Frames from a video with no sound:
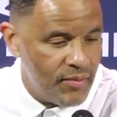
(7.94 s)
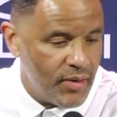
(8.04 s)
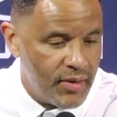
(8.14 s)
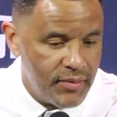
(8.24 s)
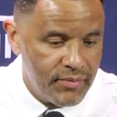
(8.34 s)
All
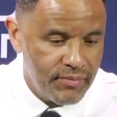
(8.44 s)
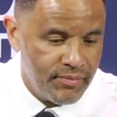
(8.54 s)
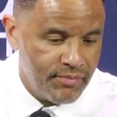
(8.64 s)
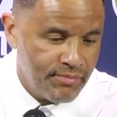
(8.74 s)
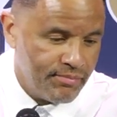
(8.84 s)
right.
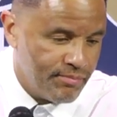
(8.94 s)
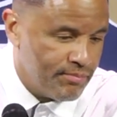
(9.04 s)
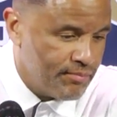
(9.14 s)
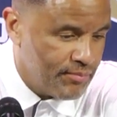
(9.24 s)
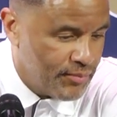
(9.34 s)

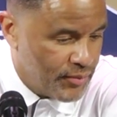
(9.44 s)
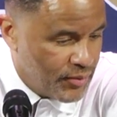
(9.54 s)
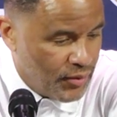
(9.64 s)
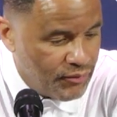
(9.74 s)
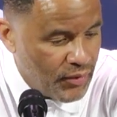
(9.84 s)
You
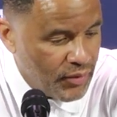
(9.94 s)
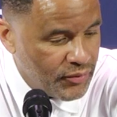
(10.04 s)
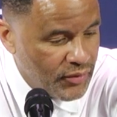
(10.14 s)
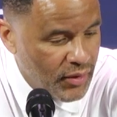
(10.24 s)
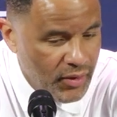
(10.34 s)
know,
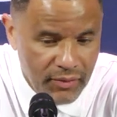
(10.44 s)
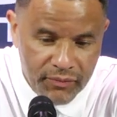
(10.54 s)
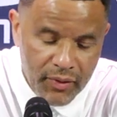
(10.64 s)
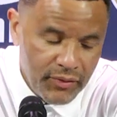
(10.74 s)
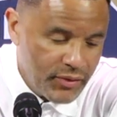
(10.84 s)
first
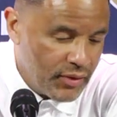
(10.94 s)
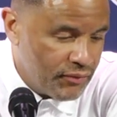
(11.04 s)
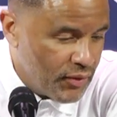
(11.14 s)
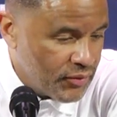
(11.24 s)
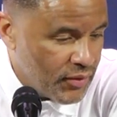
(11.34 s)
thing
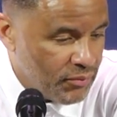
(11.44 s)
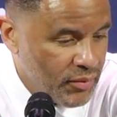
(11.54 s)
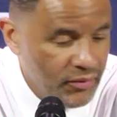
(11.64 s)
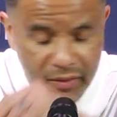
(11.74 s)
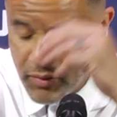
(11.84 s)
first, give
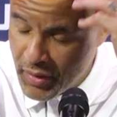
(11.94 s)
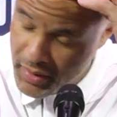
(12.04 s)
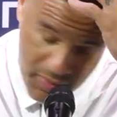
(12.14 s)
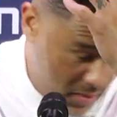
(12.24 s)
BC credit.